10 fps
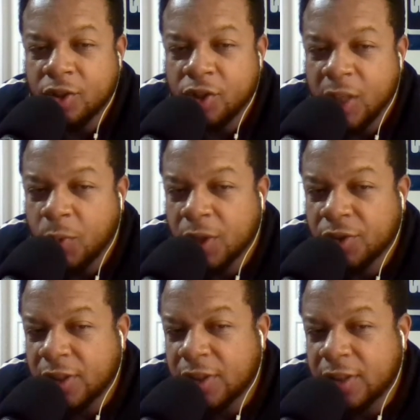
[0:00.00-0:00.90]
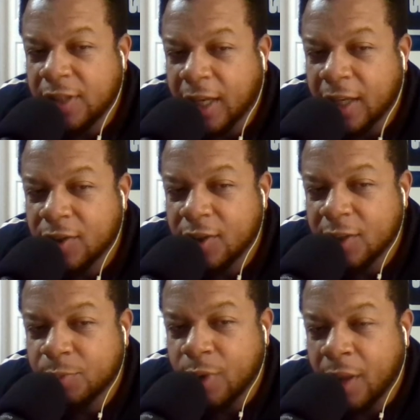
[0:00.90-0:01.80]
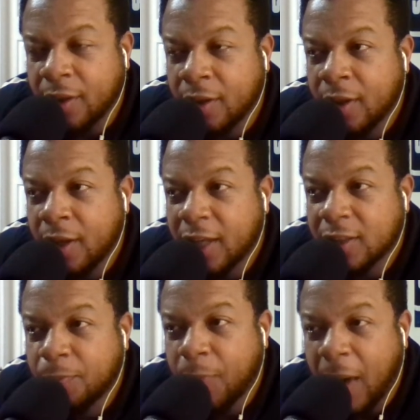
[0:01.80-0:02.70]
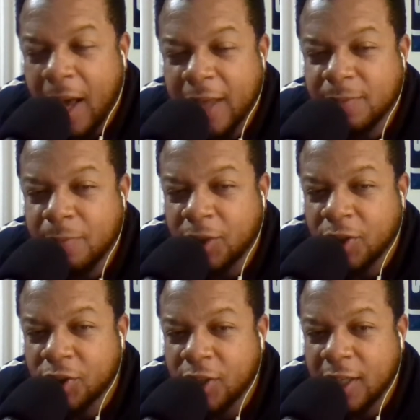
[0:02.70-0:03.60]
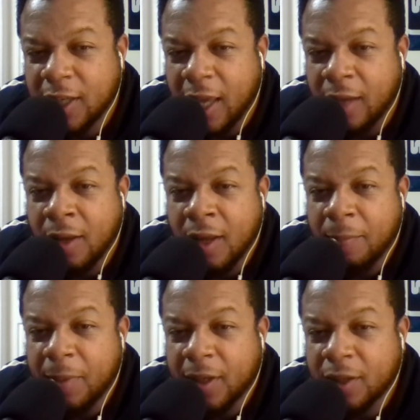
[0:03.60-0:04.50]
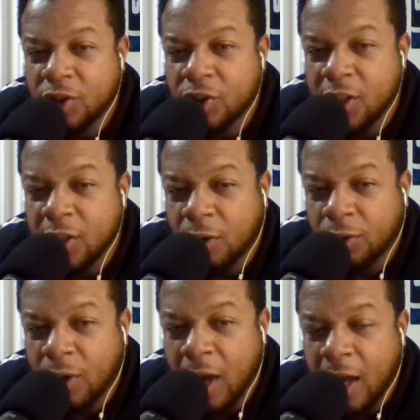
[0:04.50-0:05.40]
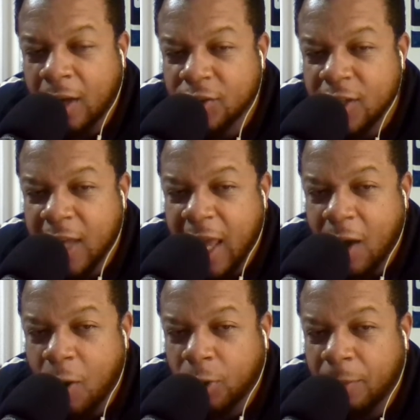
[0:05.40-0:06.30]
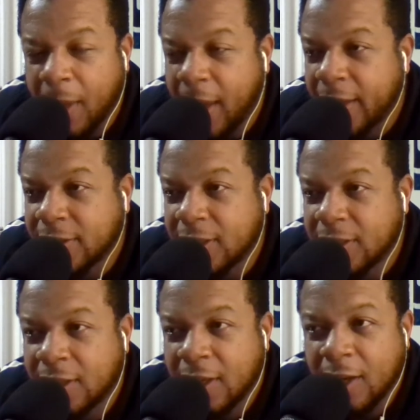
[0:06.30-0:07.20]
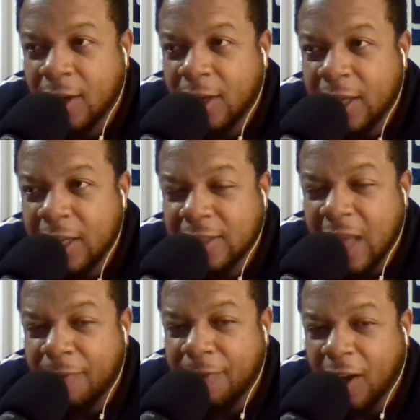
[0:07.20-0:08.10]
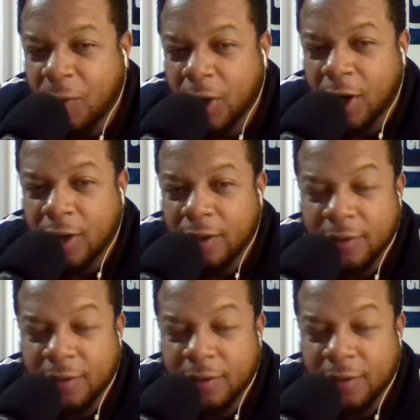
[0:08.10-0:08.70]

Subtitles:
She wants to stick it to this brother as much as she can, because she don't know how. She can't hold a man since he stopped fucking with her.